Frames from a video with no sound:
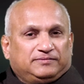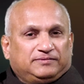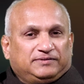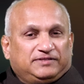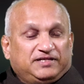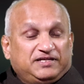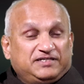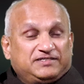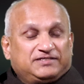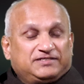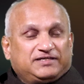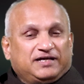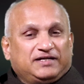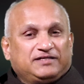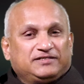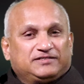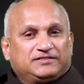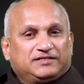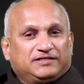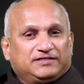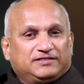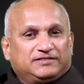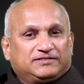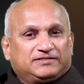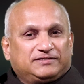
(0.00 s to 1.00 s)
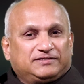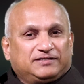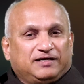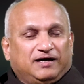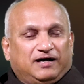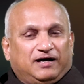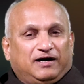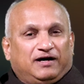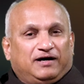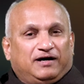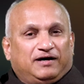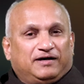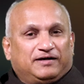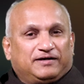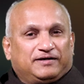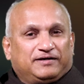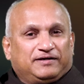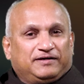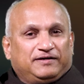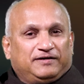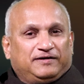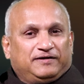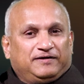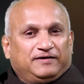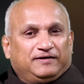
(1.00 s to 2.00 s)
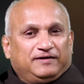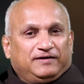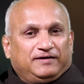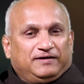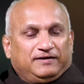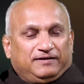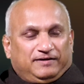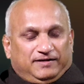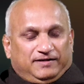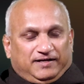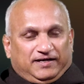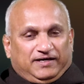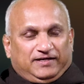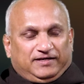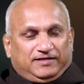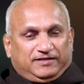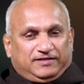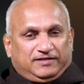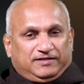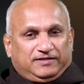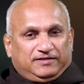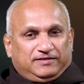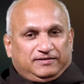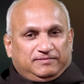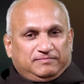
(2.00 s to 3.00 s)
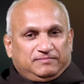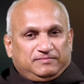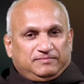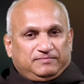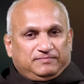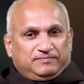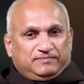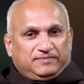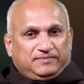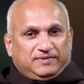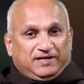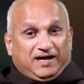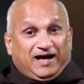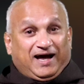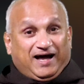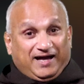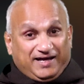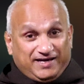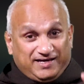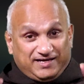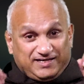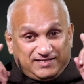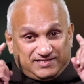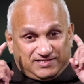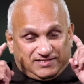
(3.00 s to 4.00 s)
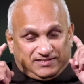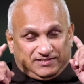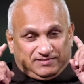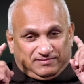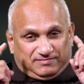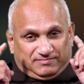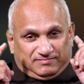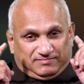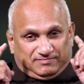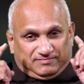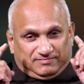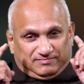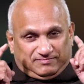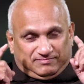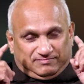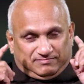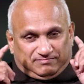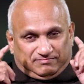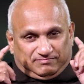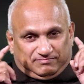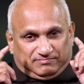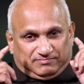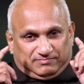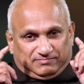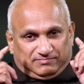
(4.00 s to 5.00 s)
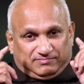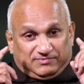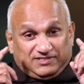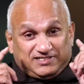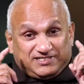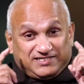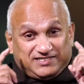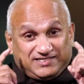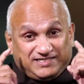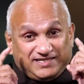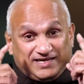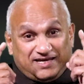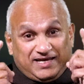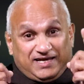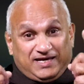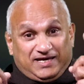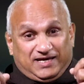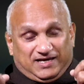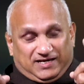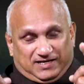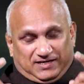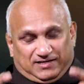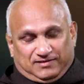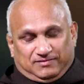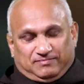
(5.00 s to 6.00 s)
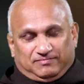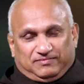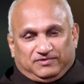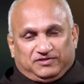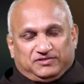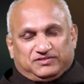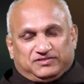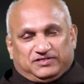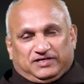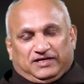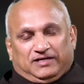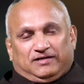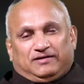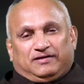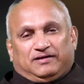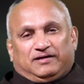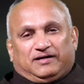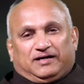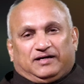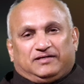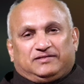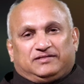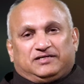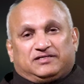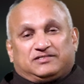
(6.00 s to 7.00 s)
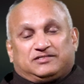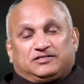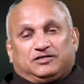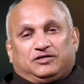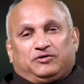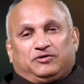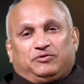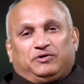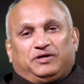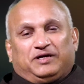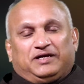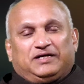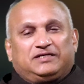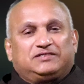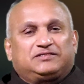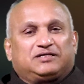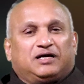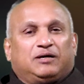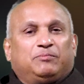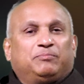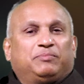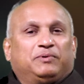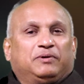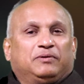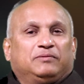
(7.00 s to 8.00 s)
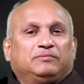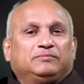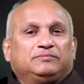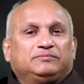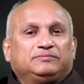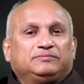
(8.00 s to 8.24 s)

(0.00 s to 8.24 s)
These senses are like eyes, seeing. You see, I just to give you an example.